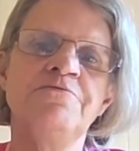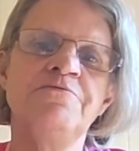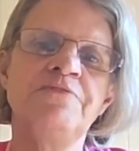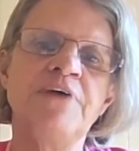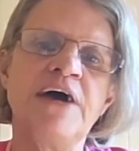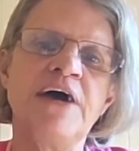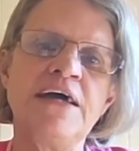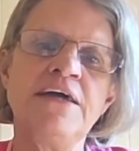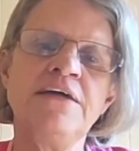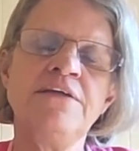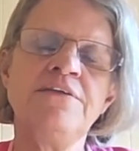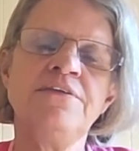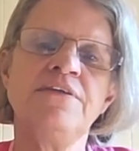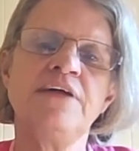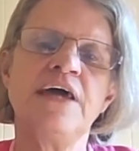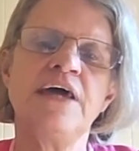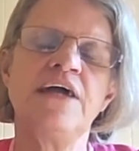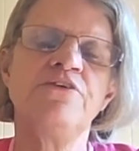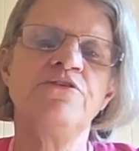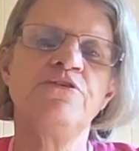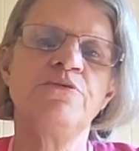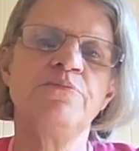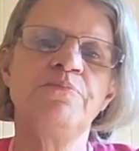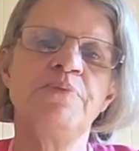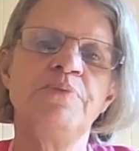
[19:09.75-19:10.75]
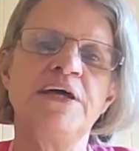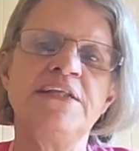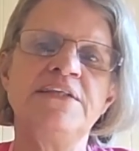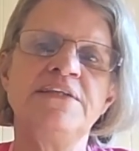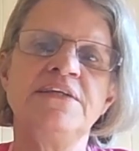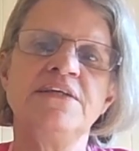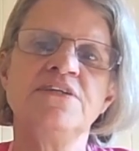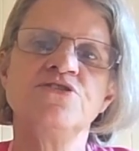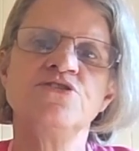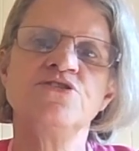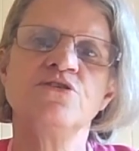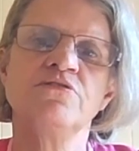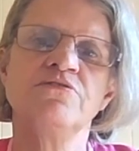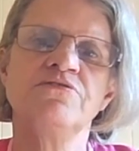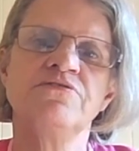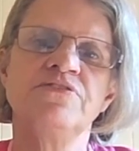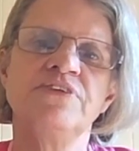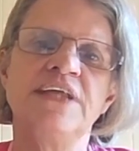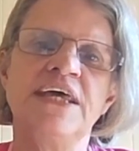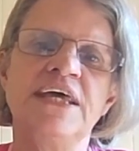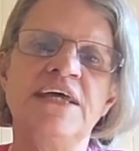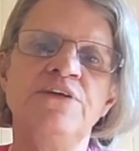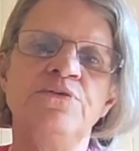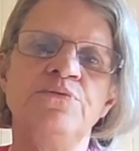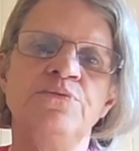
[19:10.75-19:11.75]
faith and repentance of
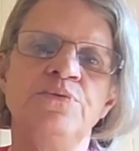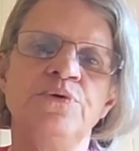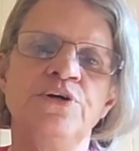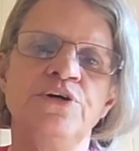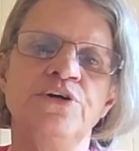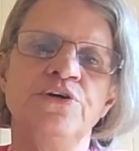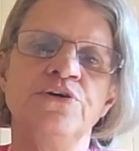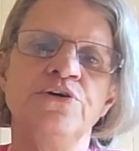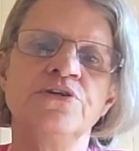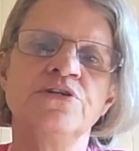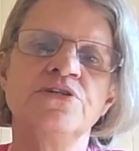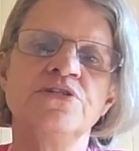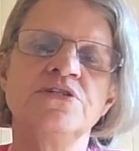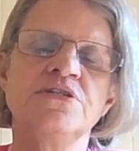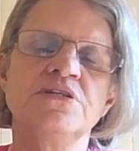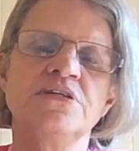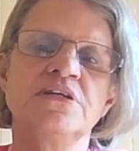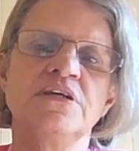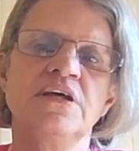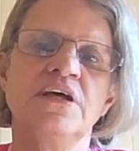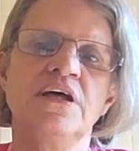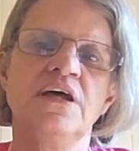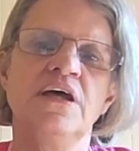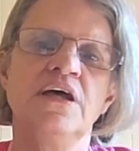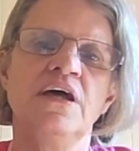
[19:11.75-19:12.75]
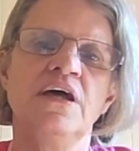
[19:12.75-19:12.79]
dead works